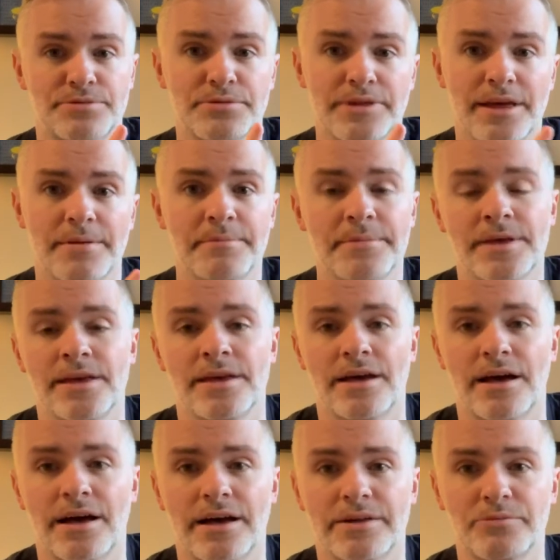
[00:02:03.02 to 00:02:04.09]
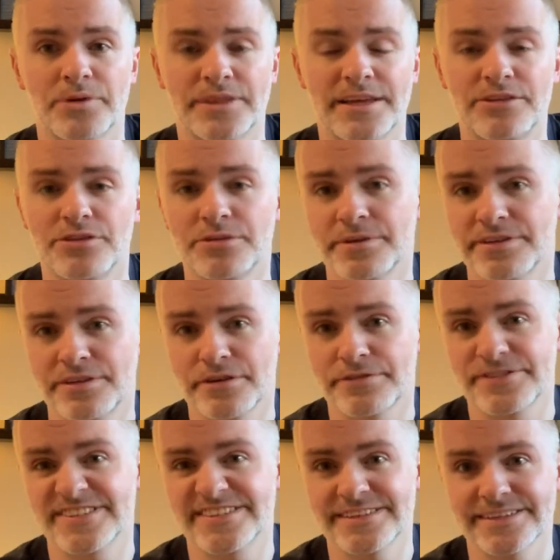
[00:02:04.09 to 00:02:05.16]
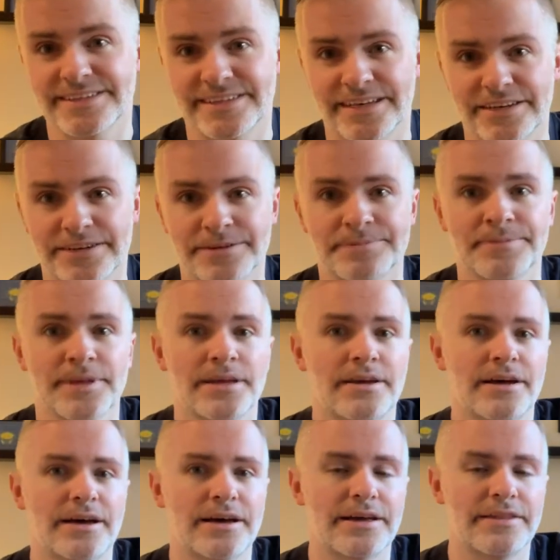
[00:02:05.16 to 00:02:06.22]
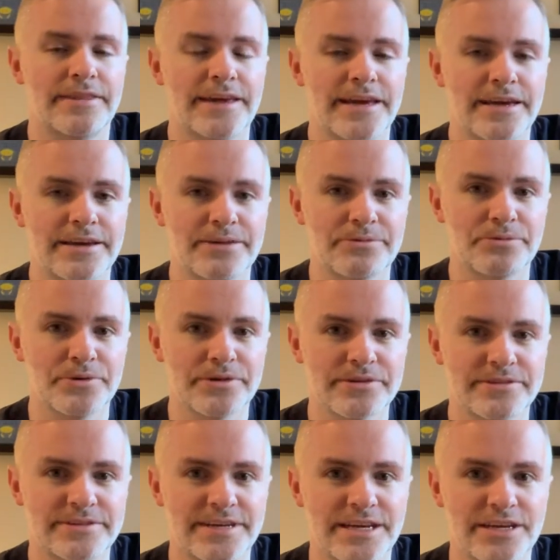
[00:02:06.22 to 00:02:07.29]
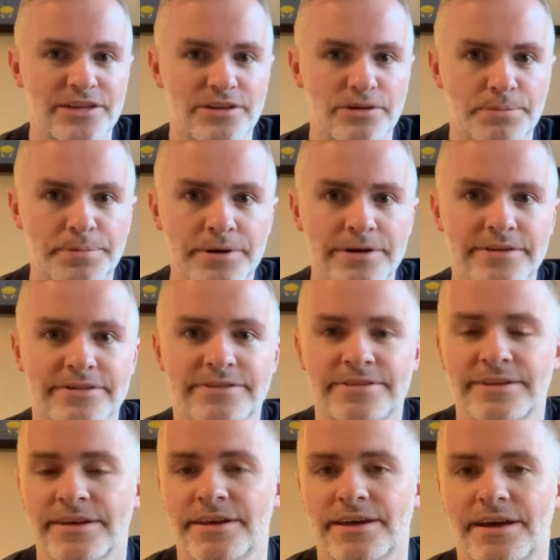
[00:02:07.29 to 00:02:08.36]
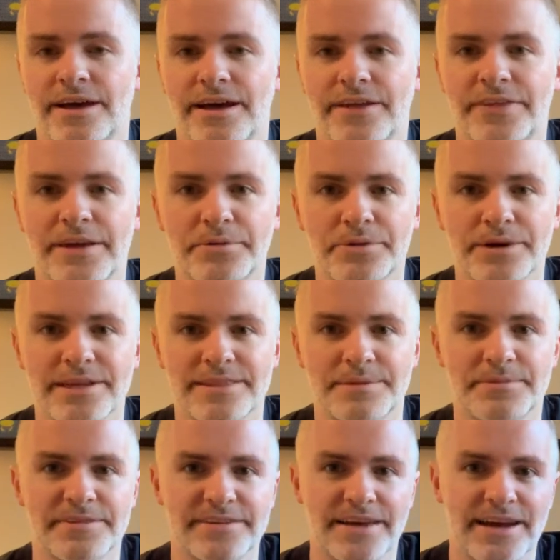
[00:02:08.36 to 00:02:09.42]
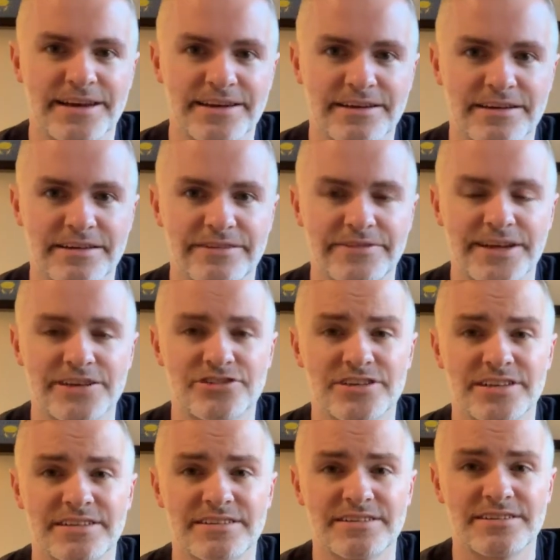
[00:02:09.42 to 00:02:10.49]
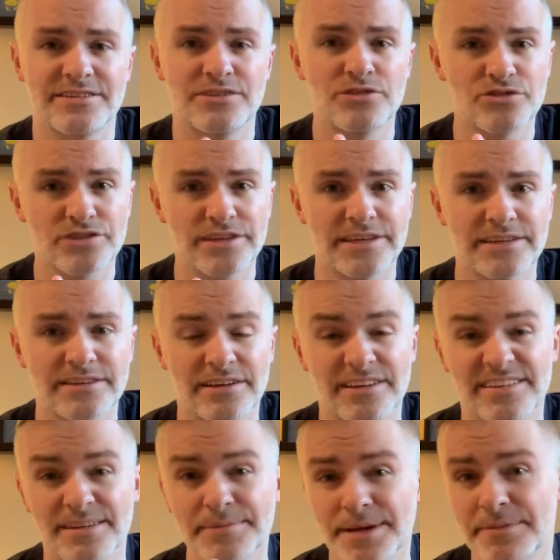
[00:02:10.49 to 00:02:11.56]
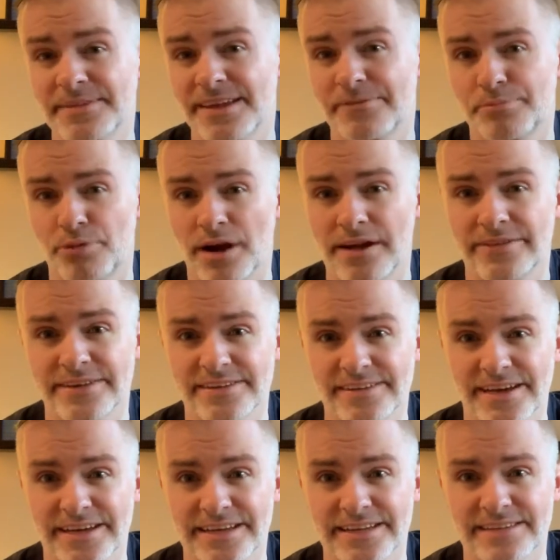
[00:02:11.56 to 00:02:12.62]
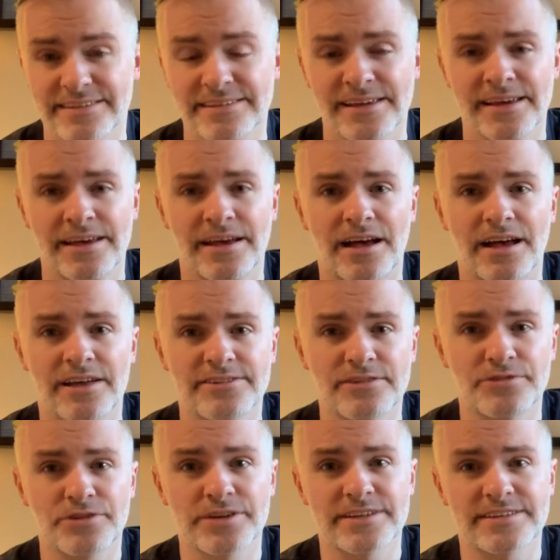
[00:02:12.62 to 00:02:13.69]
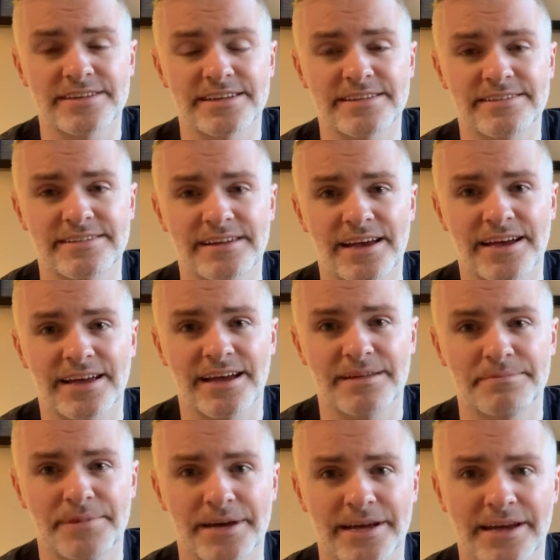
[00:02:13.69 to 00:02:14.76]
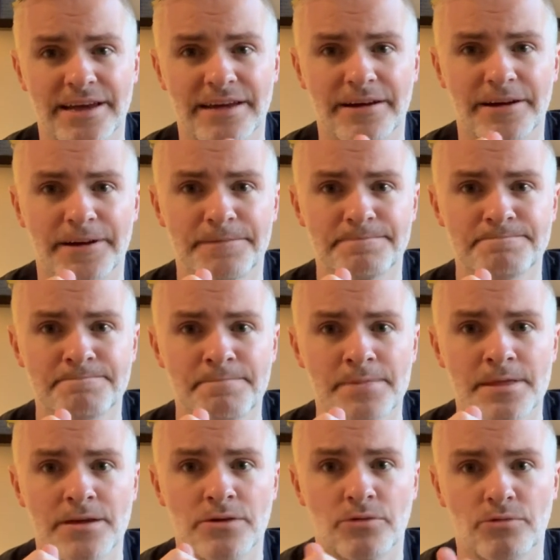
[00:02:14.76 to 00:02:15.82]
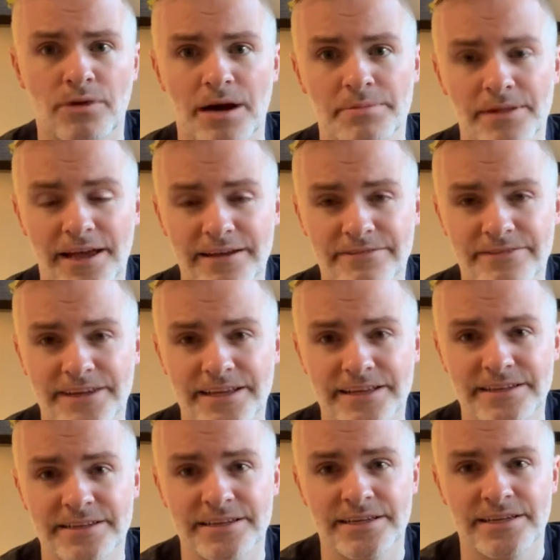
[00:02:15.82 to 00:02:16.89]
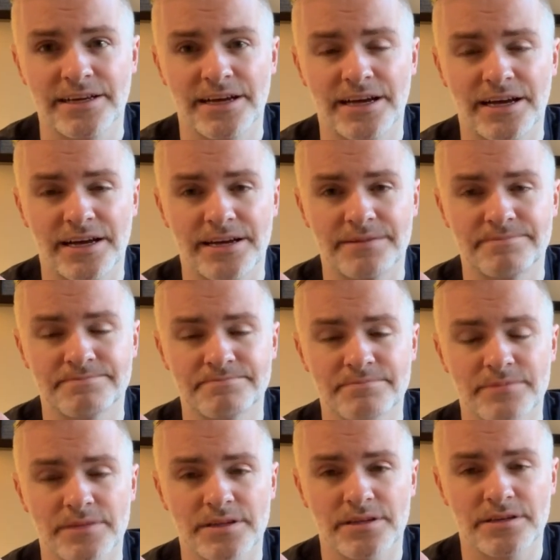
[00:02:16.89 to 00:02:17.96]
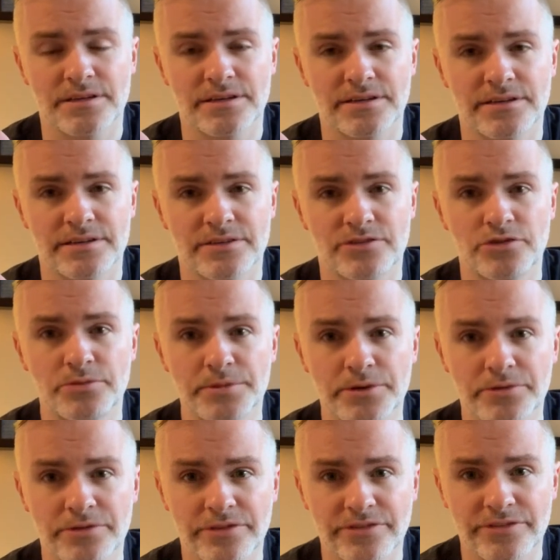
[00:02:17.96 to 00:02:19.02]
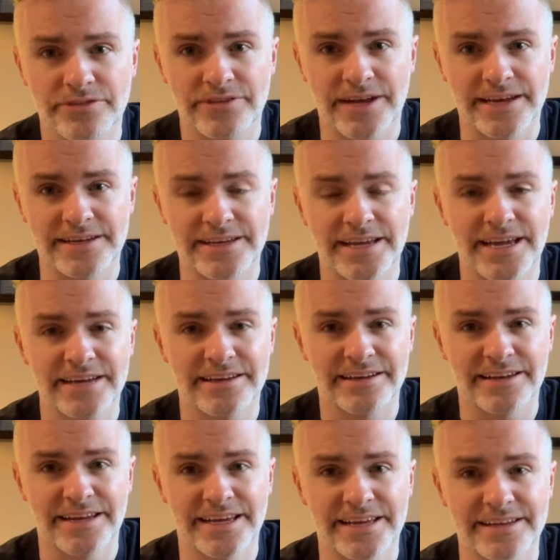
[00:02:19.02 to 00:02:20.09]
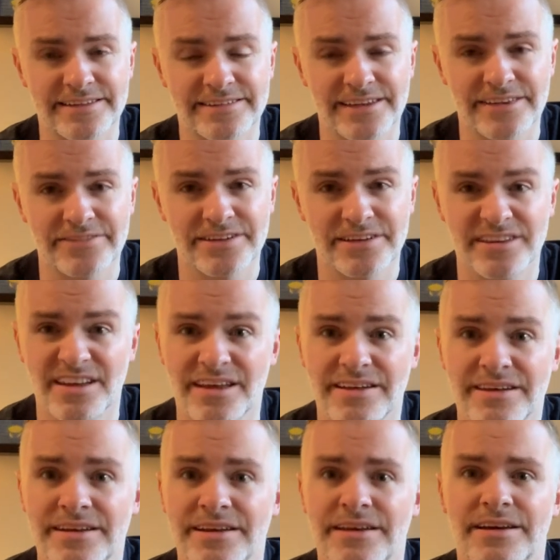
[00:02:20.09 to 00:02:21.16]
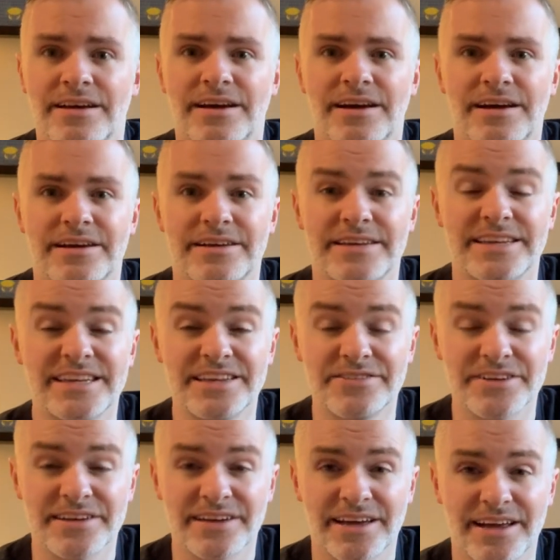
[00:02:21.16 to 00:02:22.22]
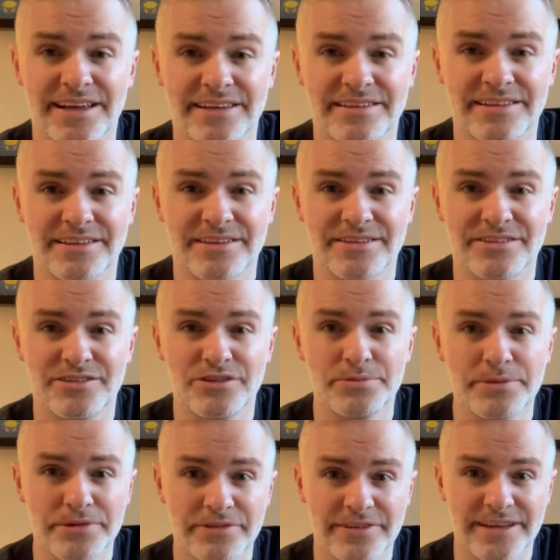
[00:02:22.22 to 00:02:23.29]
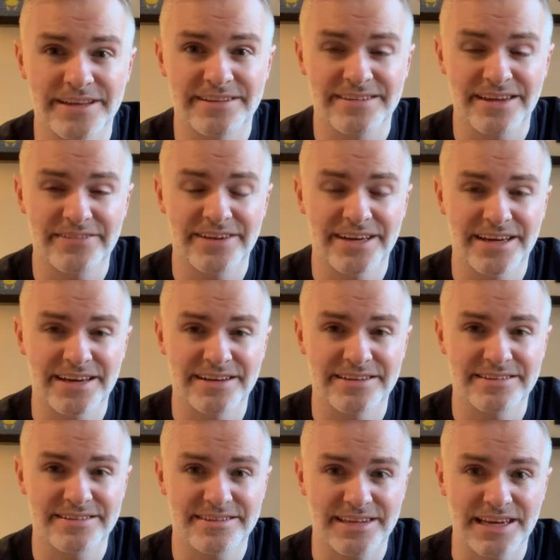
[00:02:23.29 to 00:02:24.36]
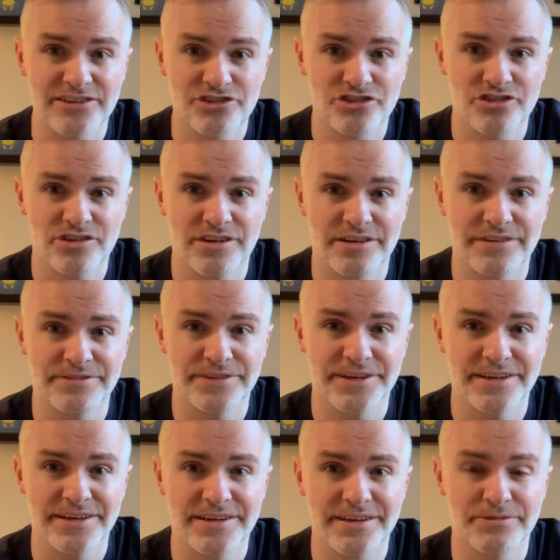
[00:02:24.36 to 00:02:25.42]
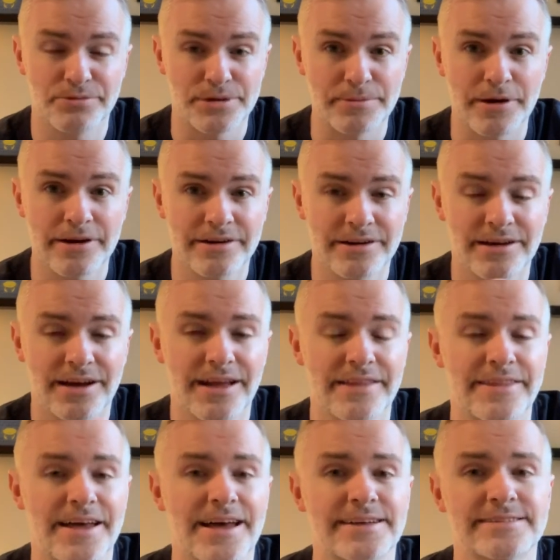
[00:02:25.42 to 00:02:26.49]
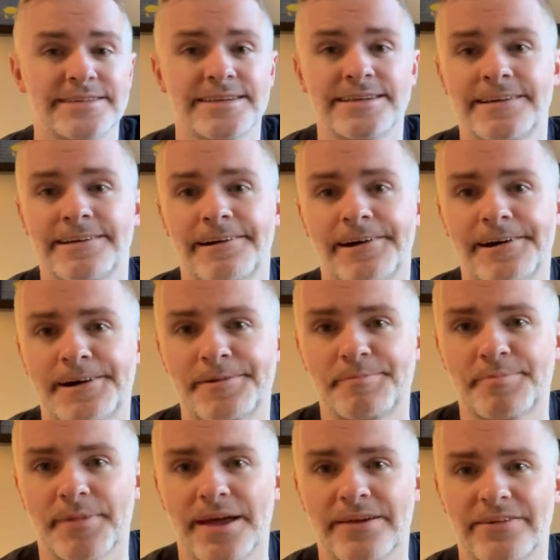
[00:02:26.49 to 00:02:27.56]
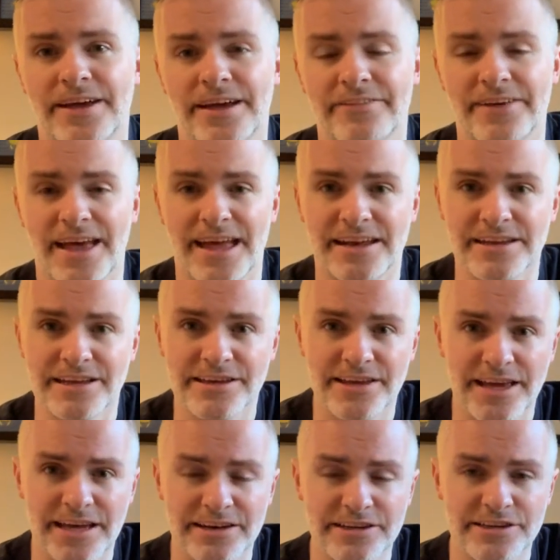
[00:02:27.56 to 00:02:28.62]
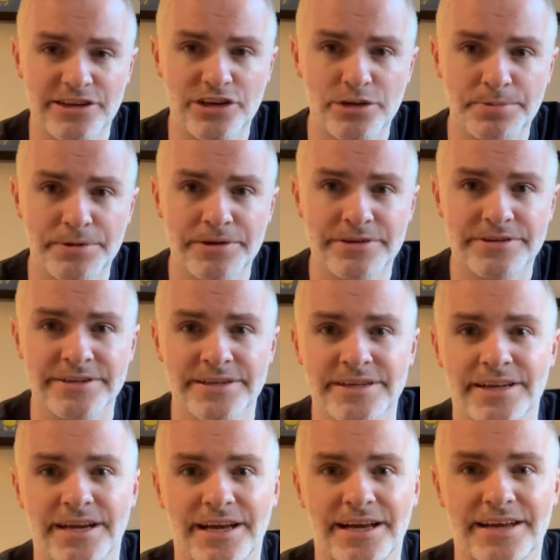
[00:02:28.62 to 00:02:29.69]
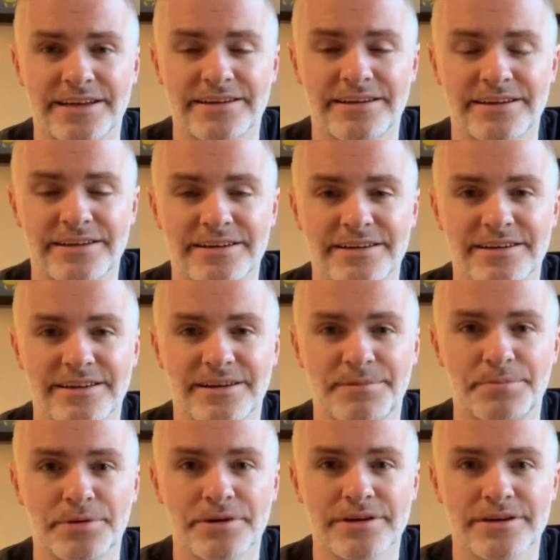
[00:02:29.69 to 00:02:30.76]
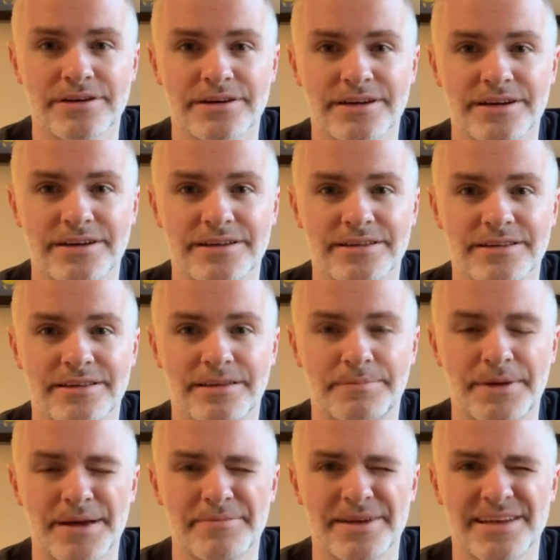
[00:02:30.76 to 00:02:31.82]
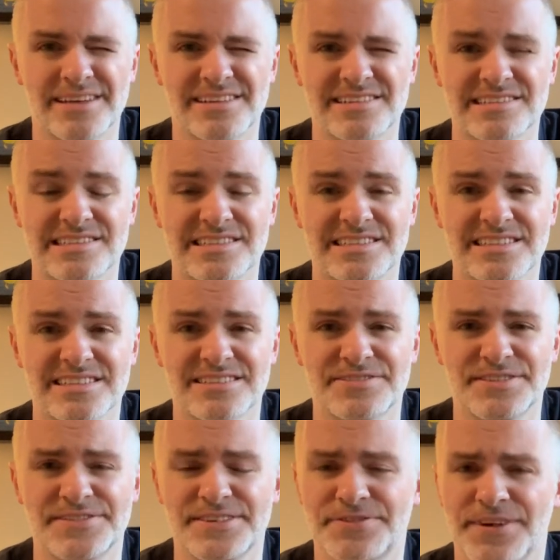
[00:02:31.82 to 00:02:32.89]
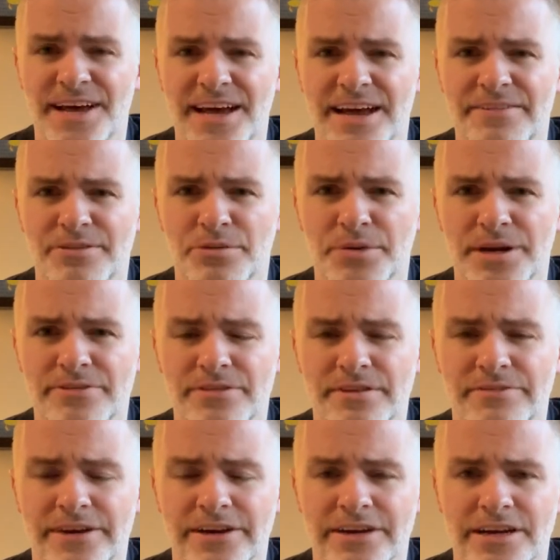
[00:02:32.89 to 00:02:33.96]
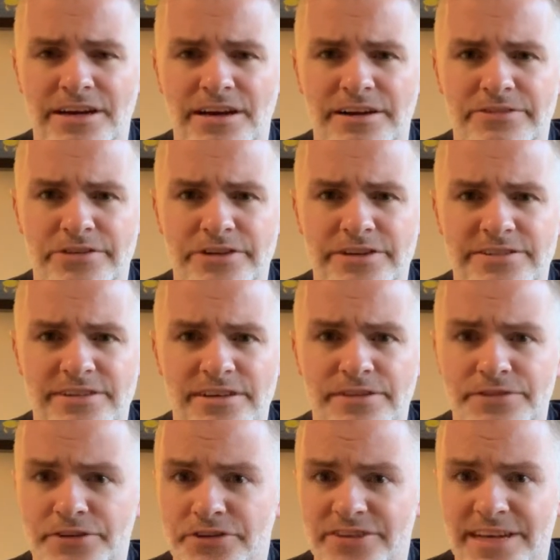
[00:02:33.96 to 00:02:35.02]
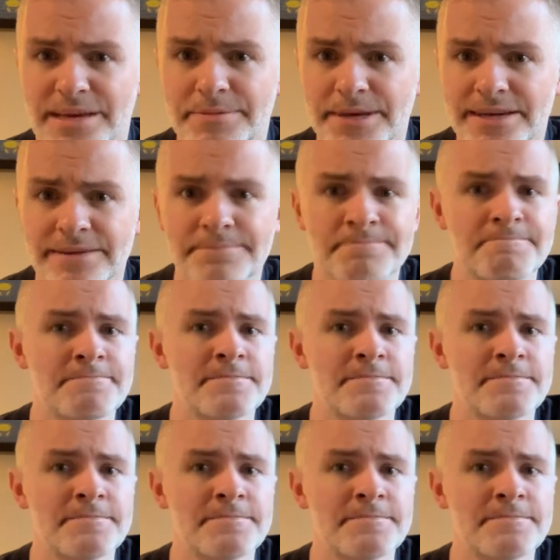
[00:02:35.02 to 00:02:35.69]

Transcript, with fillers: through them. Uh, and what they do is they're a facilitator. Uh, they will take your books, uh, they will get them signed at conventions. Usually, sometimes they have private signings. so for instance, I got my um, Rob Liefeld um, uh, New Mutants 98 and 87 done, uh, and even on the New Mutants 87, I got a sketch of uh, a remark on that. Um, I have Andy, Andy Kubert on uh, a book, uh, Batman 655, or whatever the variant cover is to the first Damian.